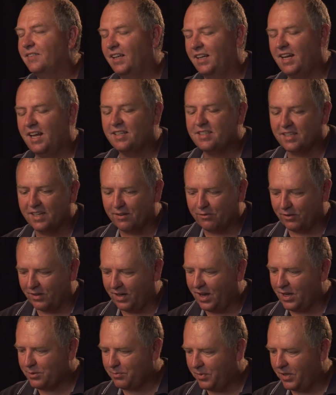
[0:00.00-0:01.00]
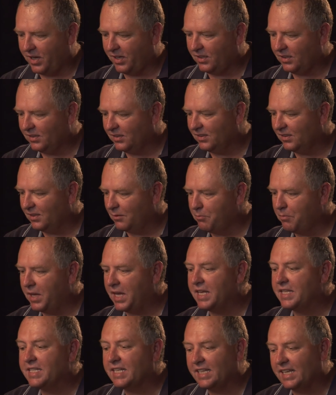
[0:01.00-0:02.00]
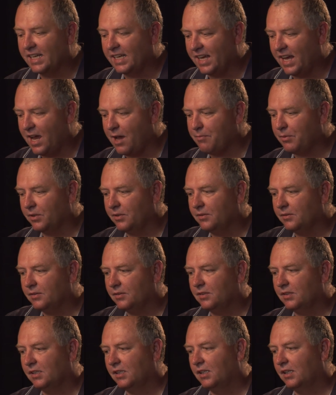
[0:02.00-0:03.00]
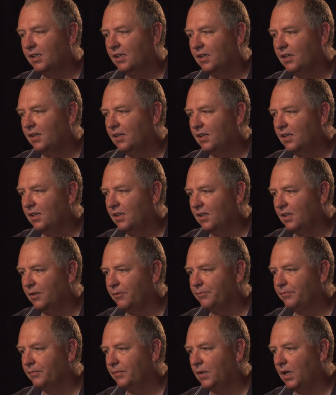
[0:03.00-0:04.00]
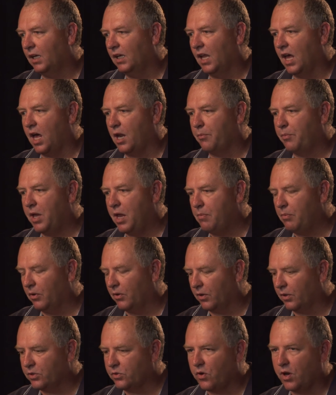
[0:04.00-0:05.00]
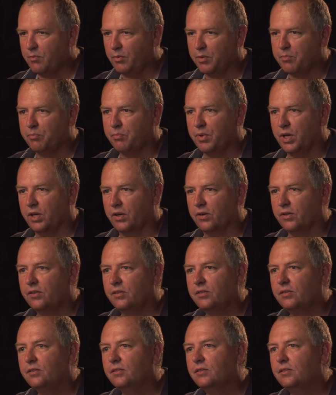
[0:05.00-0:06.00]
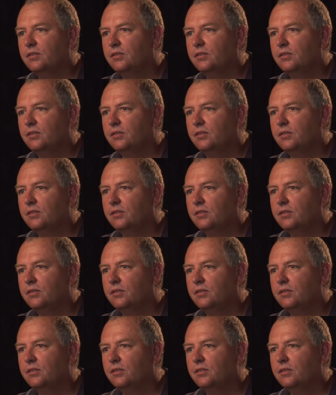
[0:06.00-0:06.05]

and that's a different aspect. Being it didn't happen, a lot of people are extremely bitter.